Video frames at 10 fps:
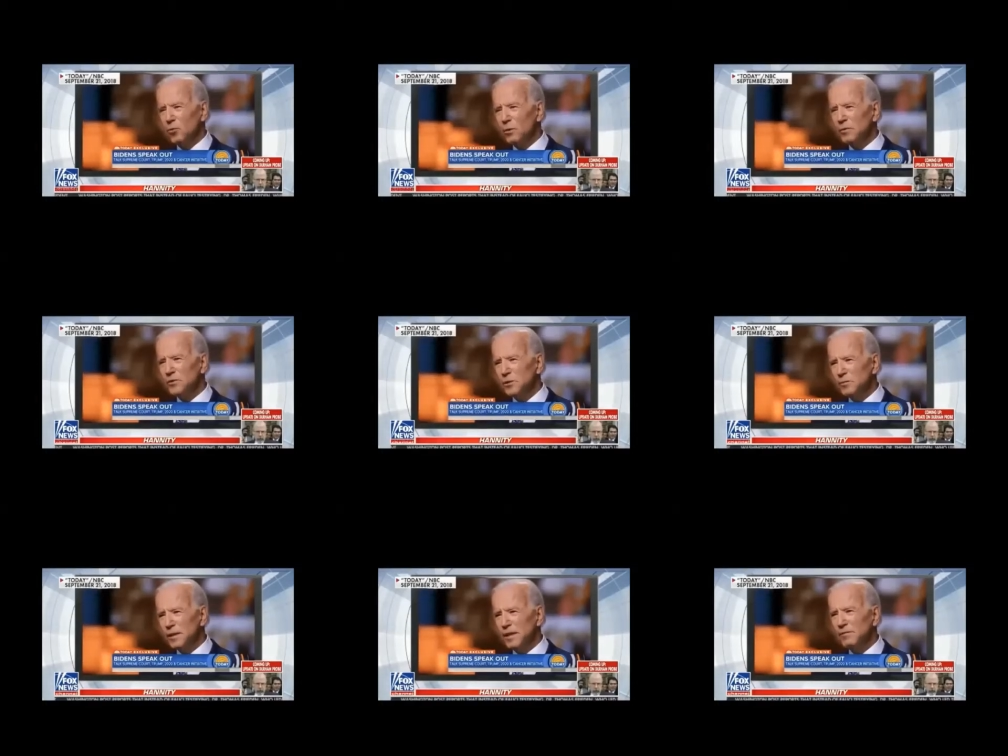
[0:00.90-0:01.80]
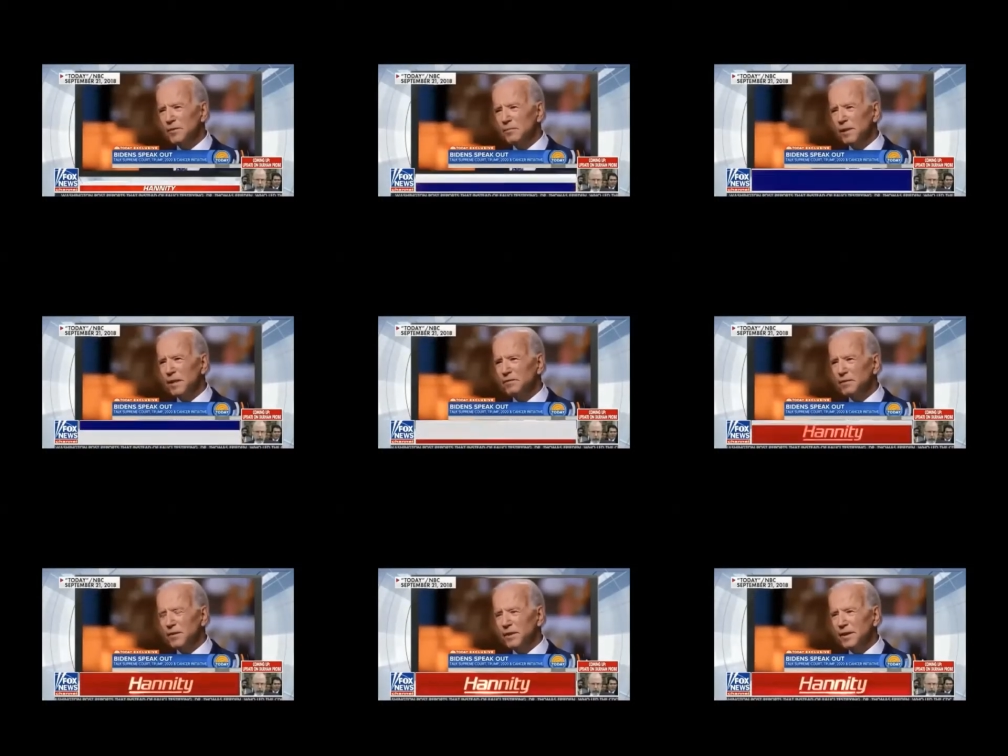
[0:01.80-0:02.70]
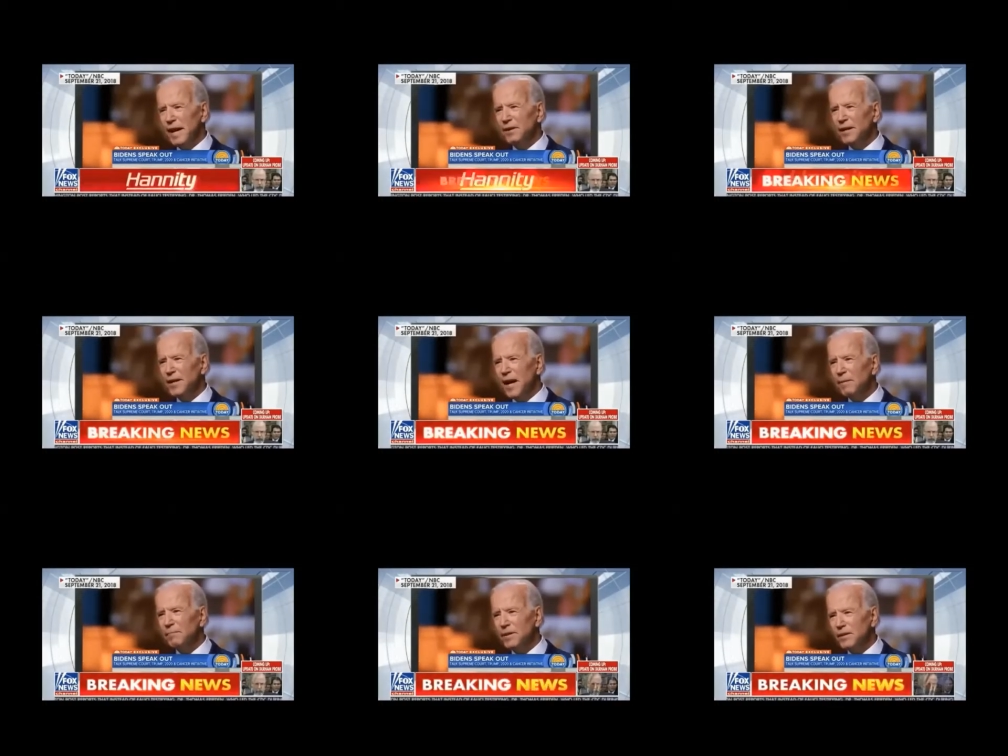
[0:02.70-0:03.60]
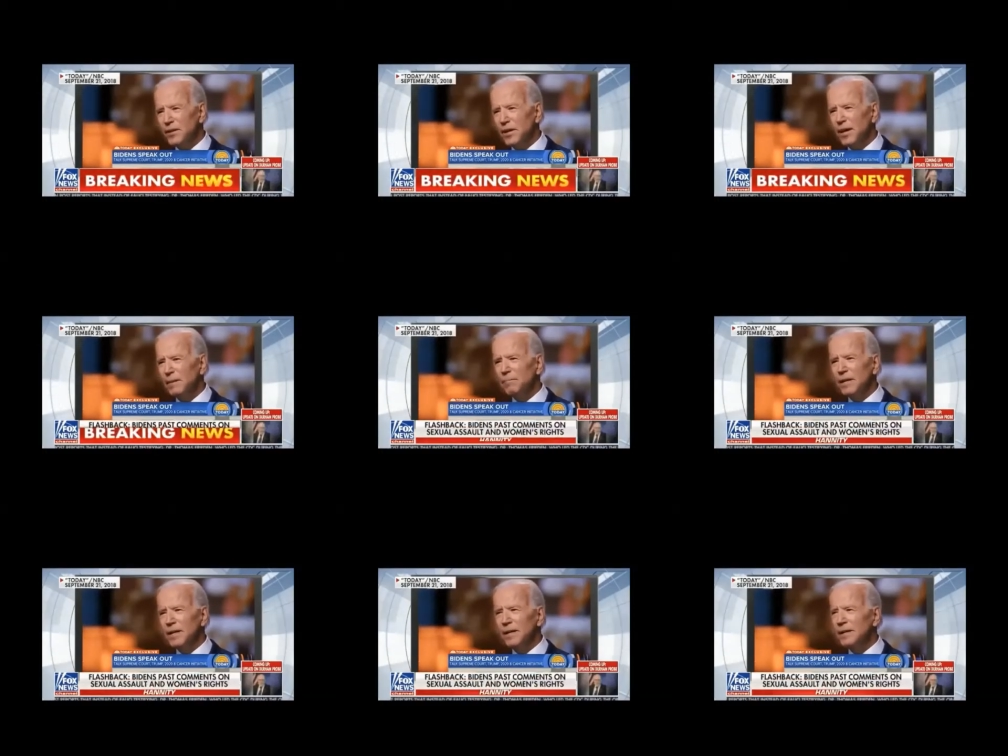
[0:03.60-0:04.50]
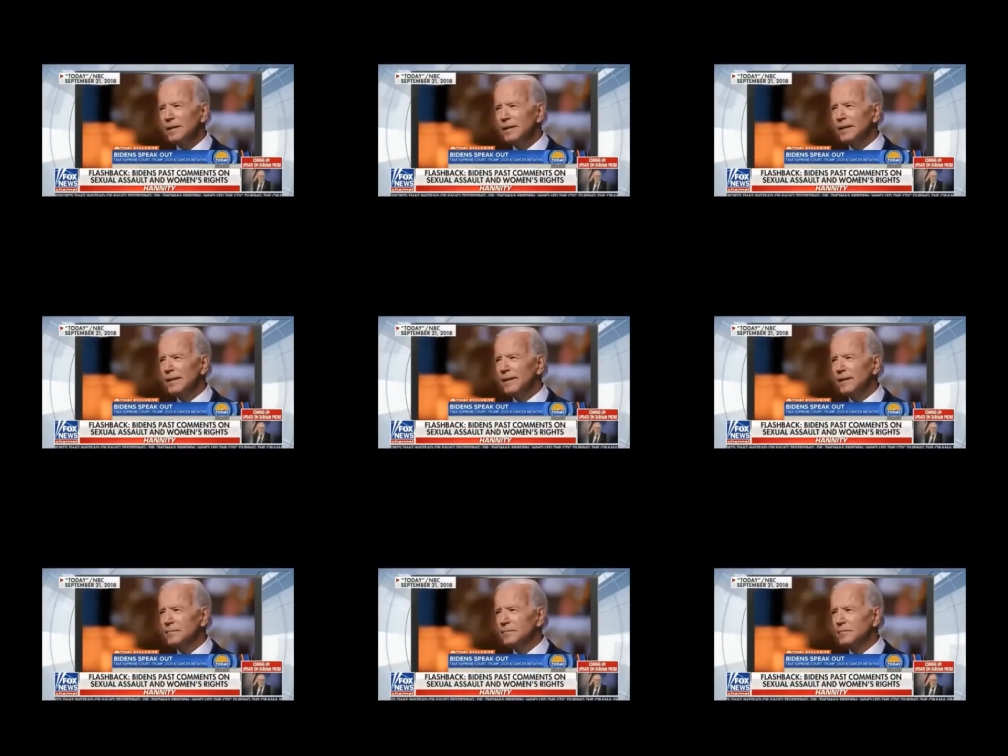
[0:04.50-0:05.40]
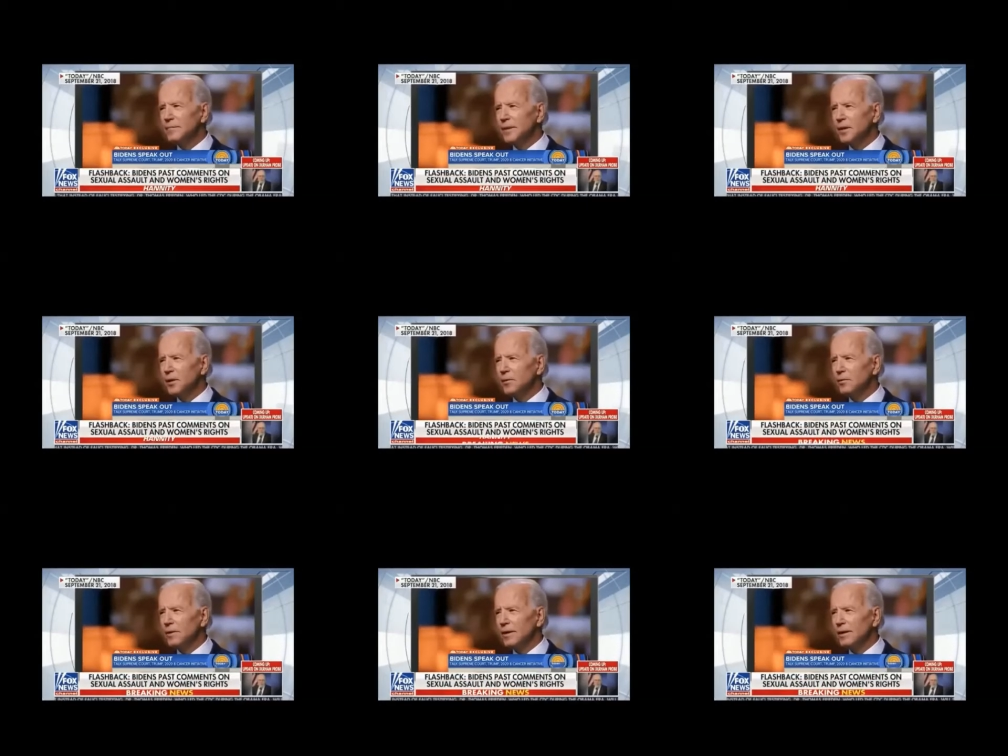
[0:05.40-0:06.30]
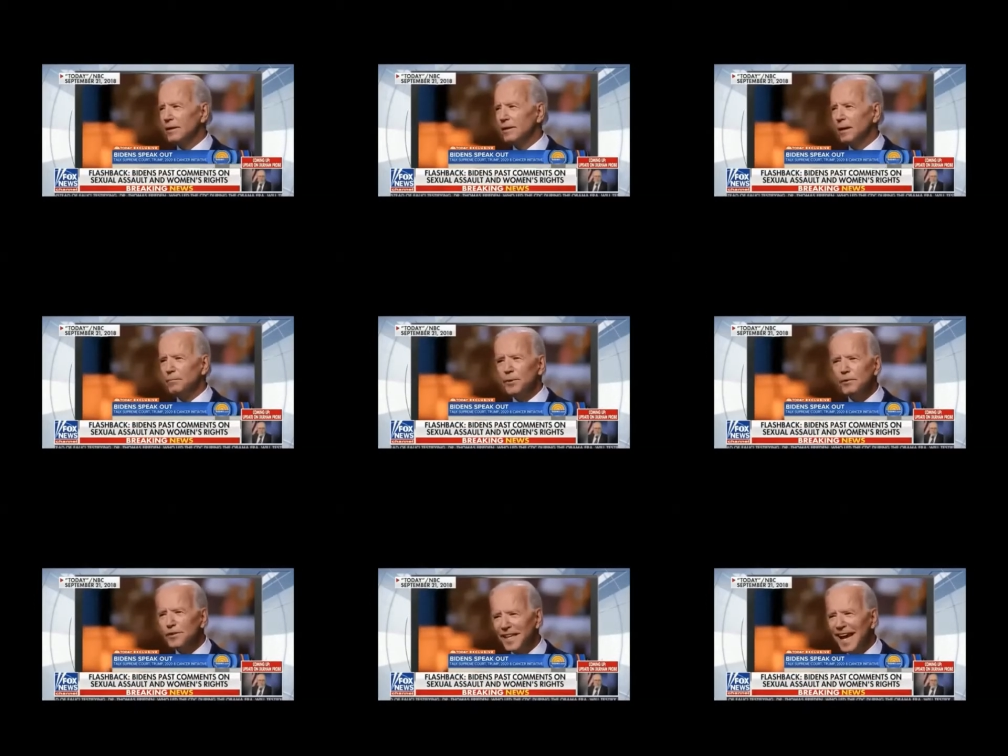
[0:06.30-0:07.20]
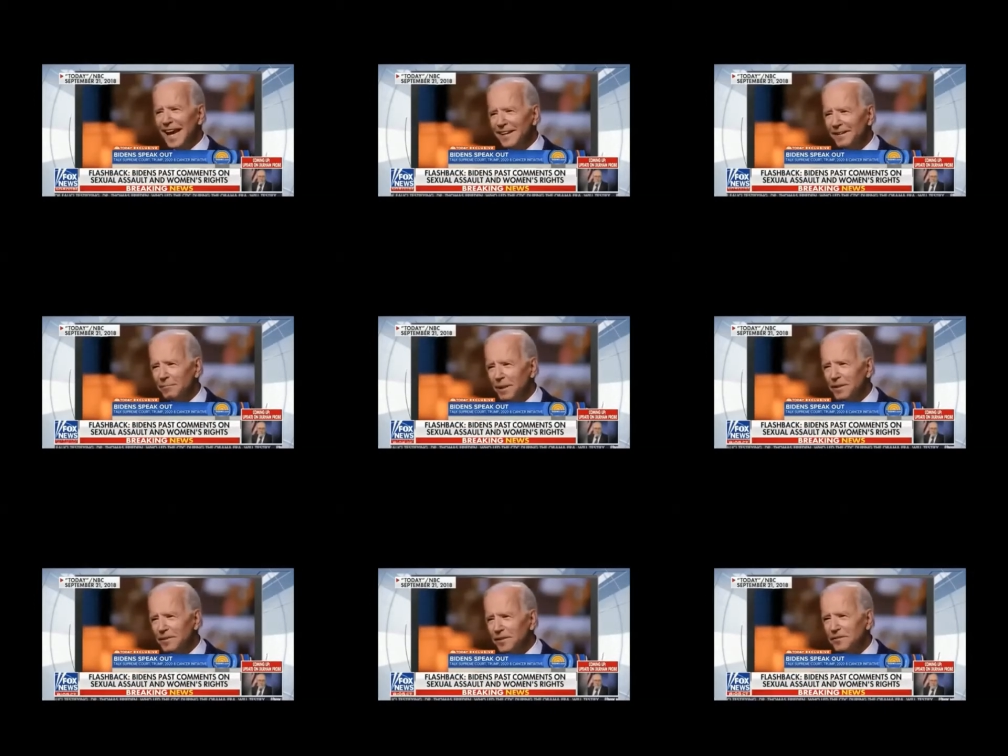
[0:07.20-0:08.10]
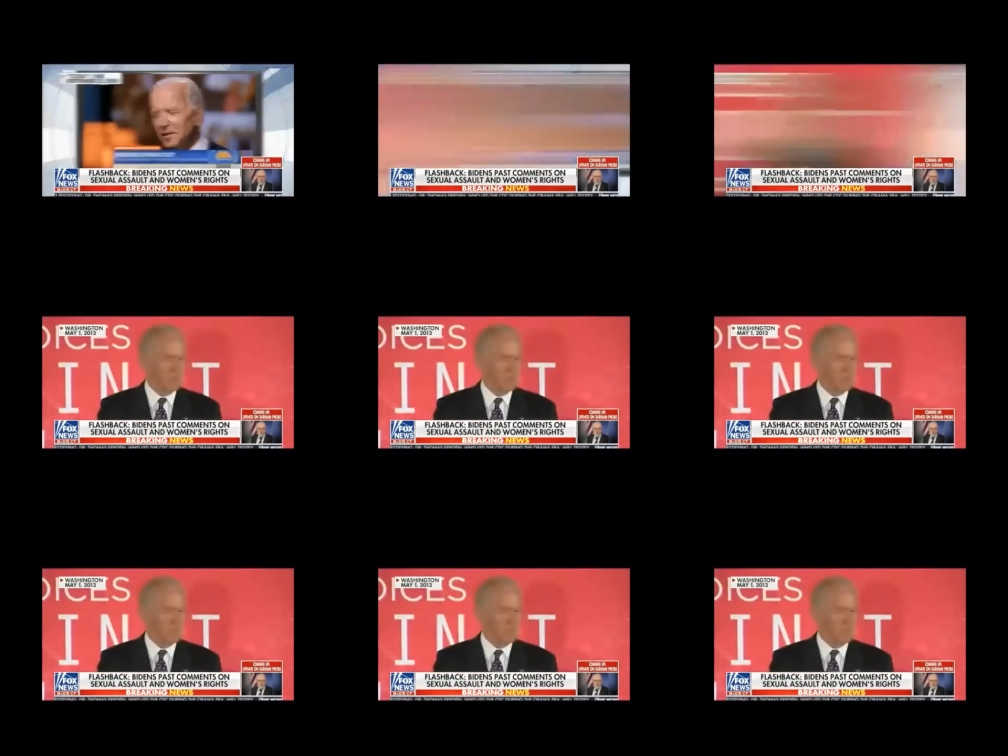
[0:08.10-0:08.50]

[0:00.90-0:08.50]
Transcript: the woman should be given the benefit of the doubt and not be not be uh, um, you know uh, abused again by the system.